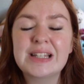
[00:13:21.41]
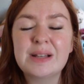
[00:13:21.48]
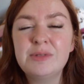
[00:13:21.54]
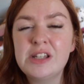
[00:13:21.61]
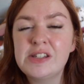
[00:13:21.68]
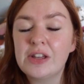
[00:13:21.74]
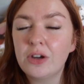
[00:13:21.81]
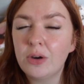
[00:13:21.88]
some
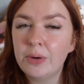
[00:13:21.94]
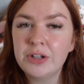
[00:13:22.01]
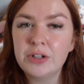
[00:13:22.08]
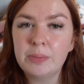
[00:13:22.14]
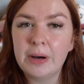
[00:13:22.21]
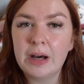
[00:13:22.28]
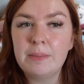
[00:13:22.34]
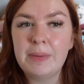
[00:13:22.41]
days I go under
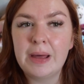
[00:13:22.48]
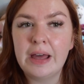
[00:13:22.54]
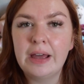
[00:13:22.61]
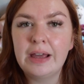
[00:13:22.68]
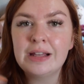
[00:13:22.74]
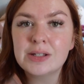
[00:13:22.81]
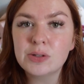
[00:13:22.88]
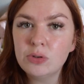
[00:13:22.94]
by a bit.
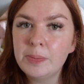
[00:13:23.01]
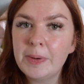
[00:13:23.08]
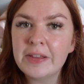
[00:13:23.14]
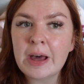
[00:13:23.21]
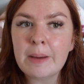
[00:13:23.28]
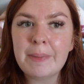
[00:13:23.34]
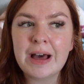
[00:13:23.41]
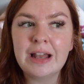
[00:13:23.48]
It's all about
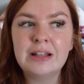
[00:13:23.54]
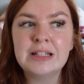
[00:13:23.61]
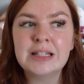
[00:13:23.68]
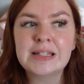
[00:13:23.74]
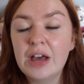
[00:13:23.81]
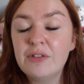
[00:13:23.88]
that balance.